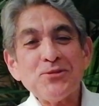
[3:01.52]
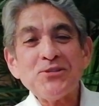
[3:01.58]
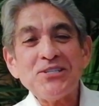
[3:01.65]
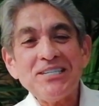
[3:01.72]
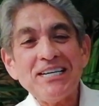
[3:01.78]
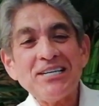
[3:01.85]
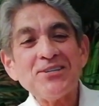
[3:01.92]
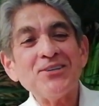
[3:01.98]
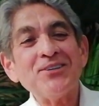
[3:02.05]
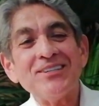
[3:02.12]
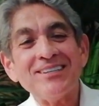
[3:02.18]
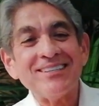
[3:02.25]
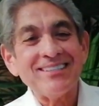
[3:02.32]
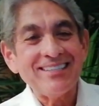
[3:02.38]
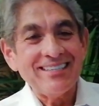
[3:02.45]
to see
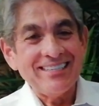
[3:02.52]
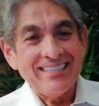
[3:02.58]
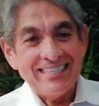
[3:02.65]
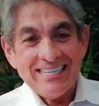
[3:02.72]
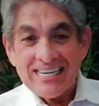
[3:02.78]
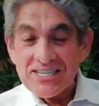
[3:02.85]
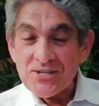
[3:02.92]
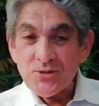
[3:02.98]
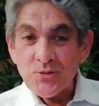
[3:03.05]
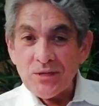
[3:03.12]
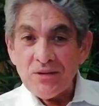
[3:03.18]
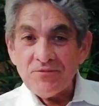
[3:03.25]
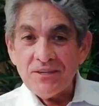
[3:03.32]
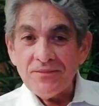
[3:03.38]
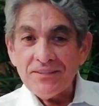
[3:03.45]
you the next
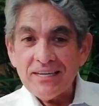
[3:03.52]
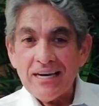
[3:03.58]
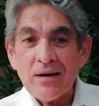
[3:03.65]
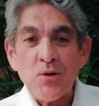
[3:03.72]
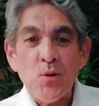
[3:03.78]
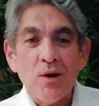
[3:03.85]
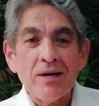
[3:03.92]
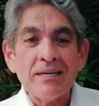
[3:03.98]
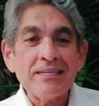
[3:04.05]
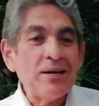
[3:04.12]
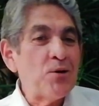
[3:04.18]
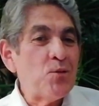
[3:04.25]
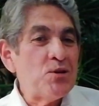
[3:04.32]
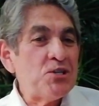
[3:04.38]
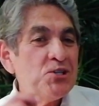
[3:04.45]
25th, and I
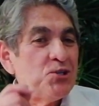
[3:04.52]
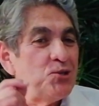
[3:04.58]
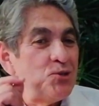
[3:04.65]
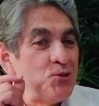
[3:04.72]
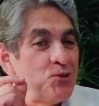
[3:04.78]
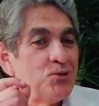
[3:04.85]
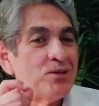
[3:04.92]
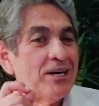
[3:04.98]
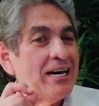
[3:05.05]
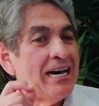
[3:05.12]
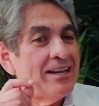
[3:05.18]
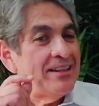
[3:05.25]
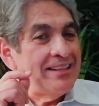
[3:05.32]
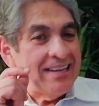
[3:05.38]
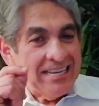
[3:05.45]
wish you
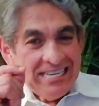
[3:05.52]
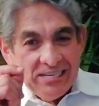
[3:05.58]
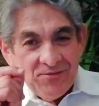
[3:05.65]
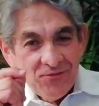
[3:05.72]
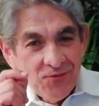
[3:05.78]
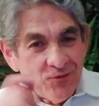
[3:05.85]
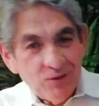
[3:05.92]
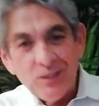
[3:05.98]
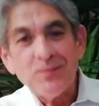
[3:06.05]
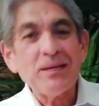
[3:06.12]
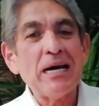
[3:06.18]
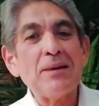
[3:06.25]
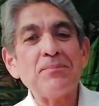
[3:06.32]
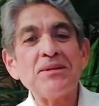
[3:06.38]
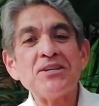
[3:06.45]
a day full of
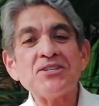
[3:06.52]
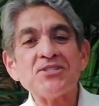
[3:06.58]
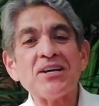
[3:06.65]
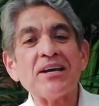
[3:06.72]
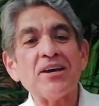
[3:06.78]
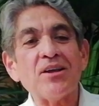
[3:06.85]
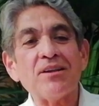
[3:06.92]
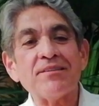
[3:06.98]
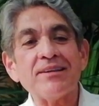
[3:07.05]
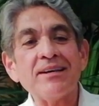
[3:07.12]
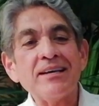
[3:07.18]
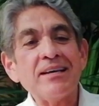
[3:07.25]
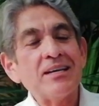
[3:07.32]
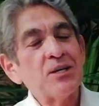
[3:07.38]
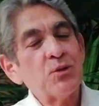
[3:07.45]
happiness and health.
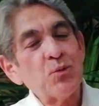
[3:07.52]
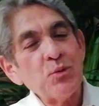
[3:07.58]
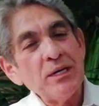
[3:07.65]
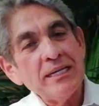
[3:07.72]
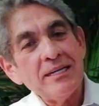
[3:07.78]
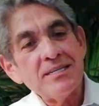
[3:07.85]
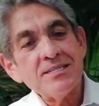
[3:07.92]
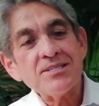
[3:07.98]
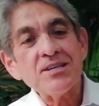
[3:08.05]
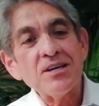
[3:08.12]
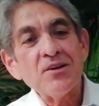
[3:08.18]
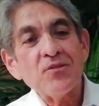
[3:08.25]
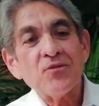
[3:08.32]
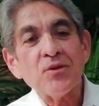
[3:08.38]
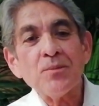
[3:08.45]

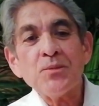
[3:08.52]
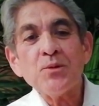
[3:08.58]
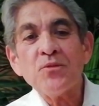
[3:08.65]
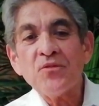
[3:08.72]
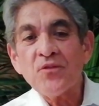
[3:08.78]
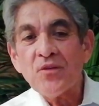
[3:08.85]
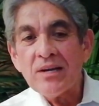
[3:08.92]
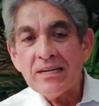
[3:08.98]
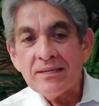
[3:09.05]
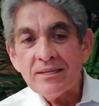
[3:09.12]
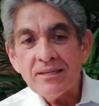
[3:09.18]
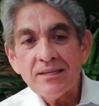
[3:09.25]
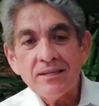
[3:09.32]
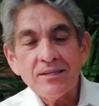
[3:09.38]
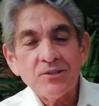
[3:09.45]
Greetings from your friend,
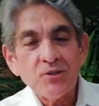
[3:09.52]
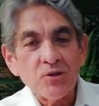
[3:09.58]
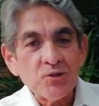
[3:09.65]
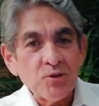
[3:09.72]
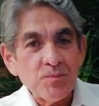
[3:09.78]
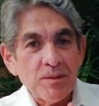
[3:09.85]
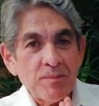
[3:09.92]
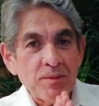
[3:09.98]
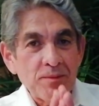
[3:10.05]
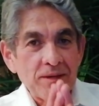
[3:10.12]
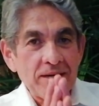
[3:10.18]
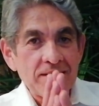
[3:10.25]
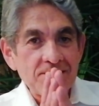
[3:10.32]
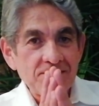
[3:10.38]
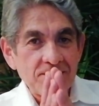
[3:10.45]
Dr. Pepe
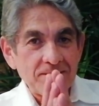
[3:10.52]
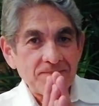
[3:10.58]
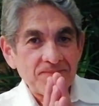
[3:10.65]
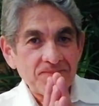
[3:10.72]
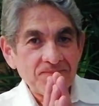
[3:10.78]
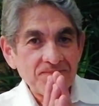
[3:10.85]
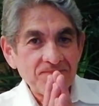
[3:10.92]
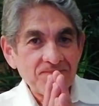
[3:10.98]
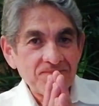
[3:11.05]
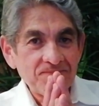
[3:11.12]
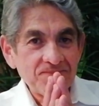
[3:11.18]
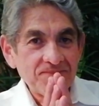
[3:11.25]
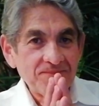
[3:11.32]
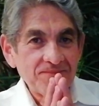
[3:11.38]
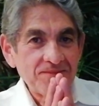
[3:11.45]
Valencia.
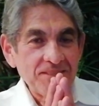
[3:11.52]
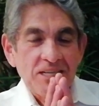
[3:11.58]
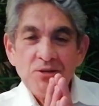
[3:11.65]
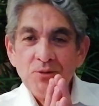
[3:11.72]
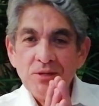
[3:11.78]
See you